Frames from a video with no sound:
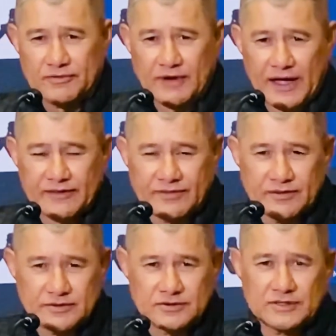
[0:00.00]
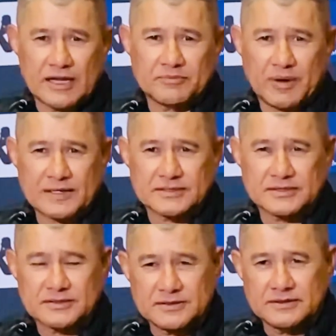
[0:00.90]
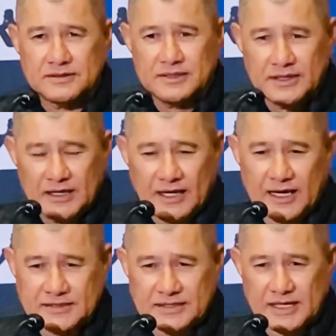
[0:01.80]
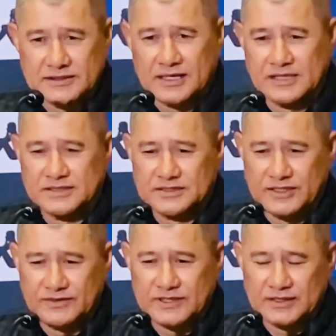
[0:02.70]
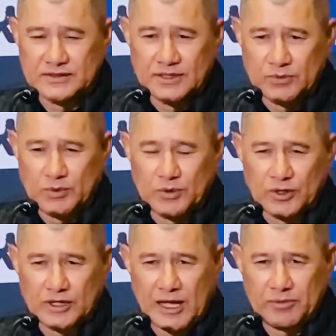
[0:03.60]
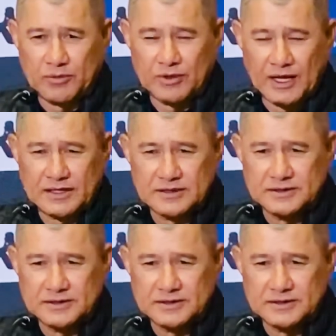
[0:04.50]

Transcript: 5 to 10 passes as Kaizer Chiefs, and we were not happy with that.